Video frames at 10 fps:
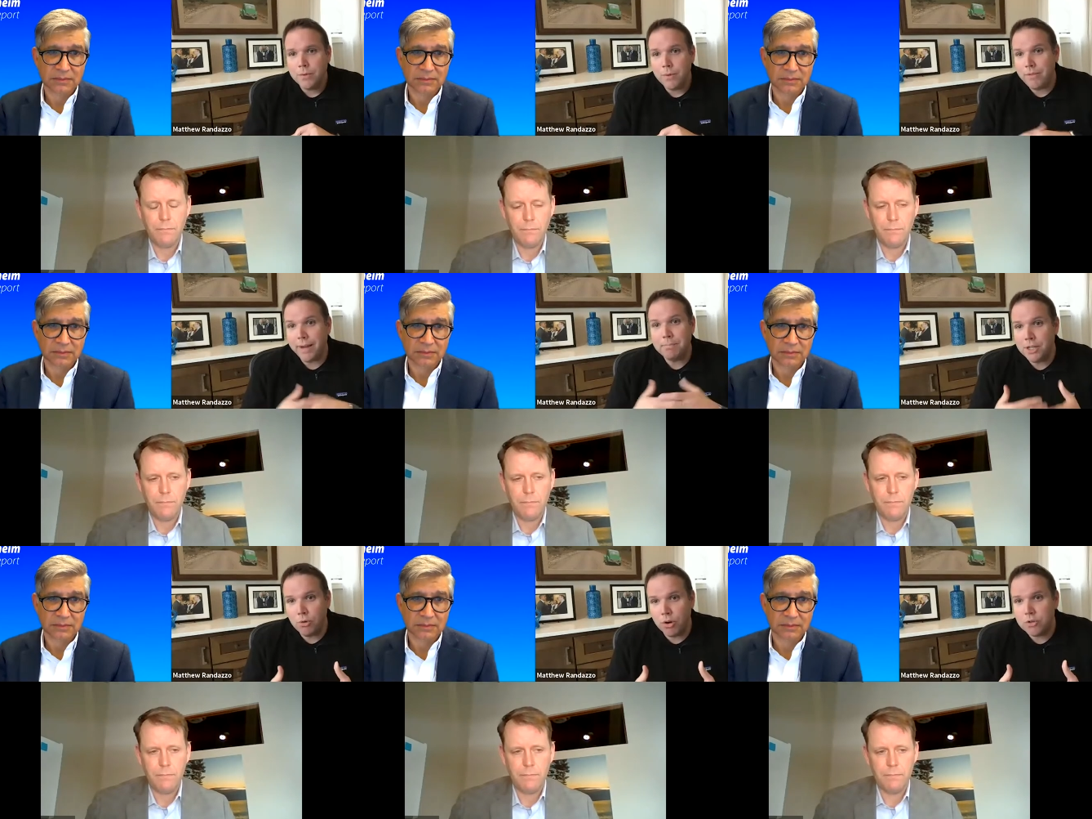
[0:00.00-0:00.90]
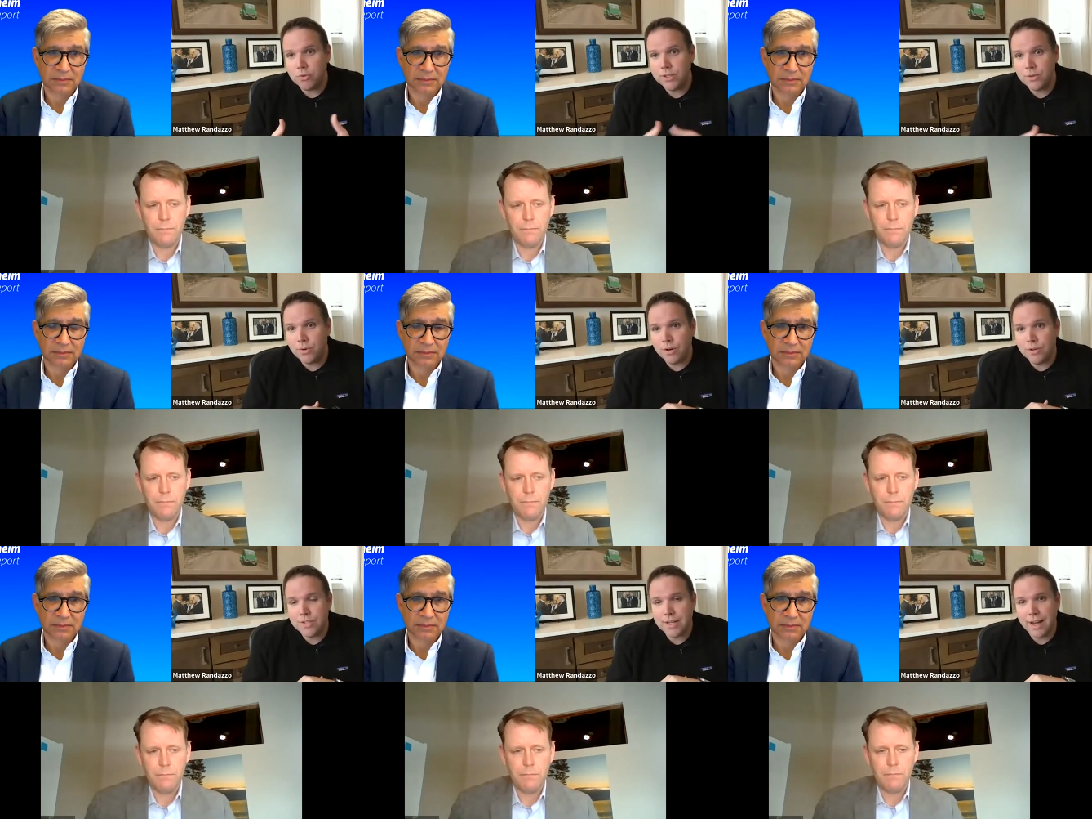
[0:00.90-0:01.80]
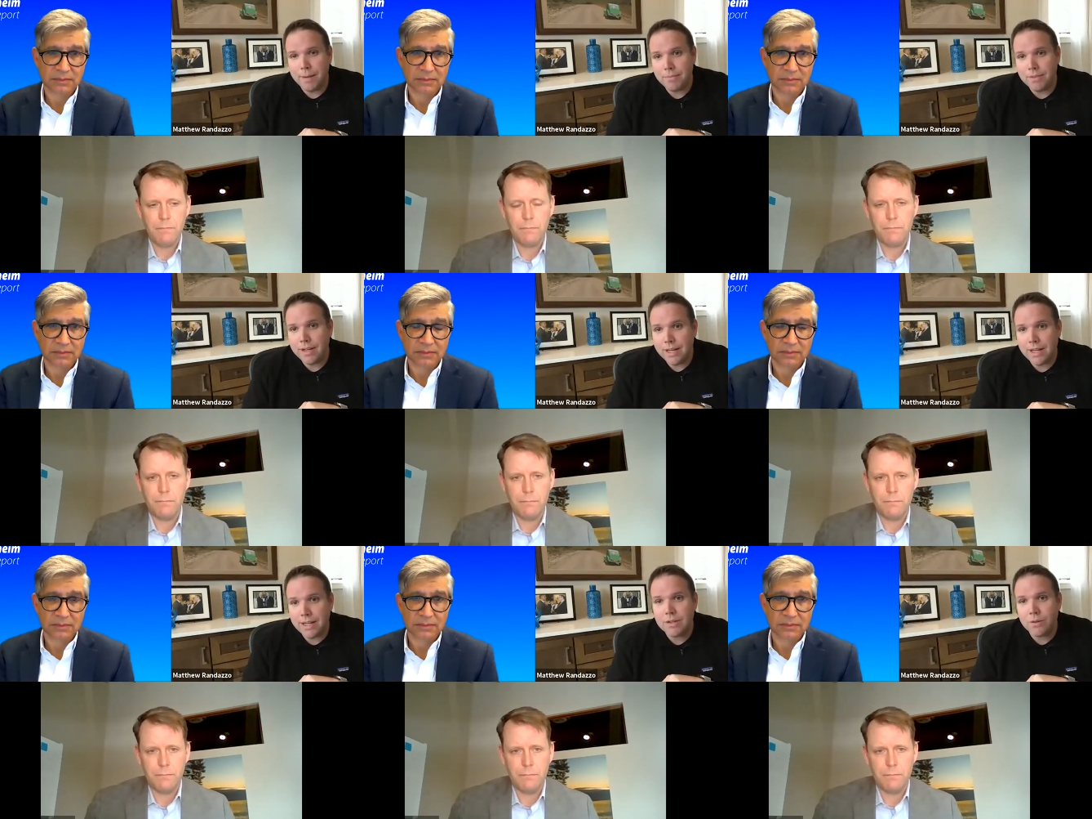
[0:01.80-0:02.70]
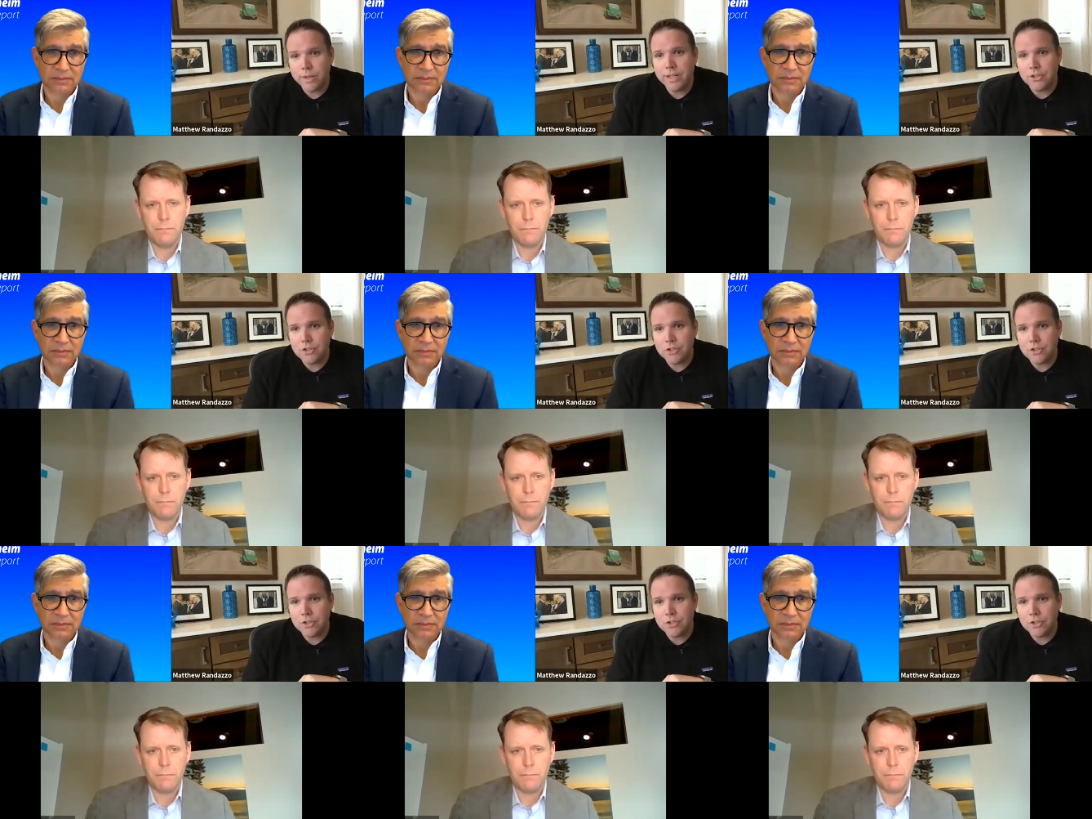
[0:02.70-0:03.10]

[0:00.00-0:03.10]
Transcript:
Speaker 1: We have empty grocery stores. It's a real